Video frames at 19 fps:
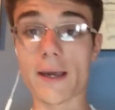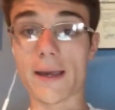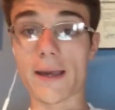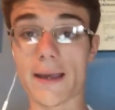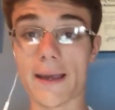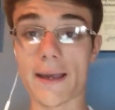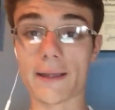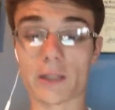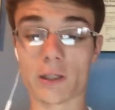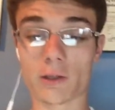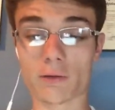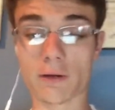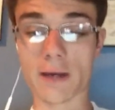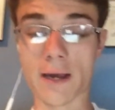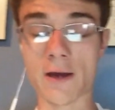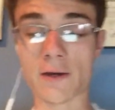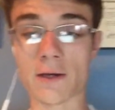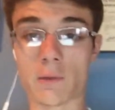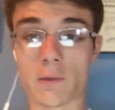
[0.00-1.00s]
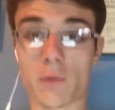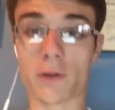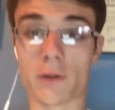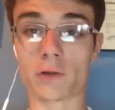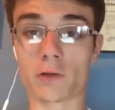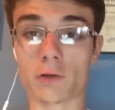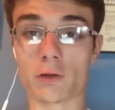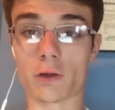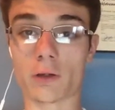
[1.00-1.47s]
hit the ground, and went
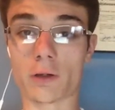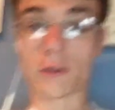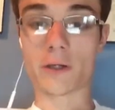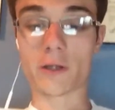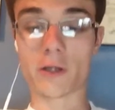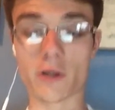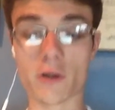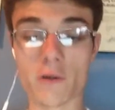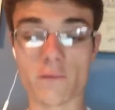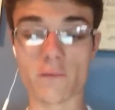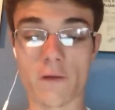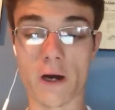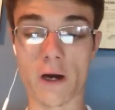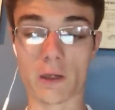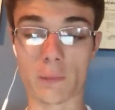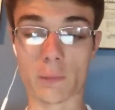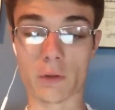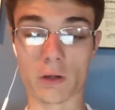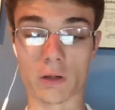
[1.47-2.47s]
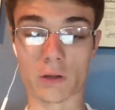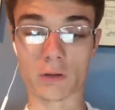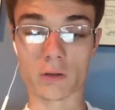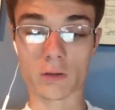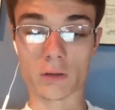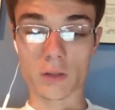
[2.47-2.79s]
into a huge fireball.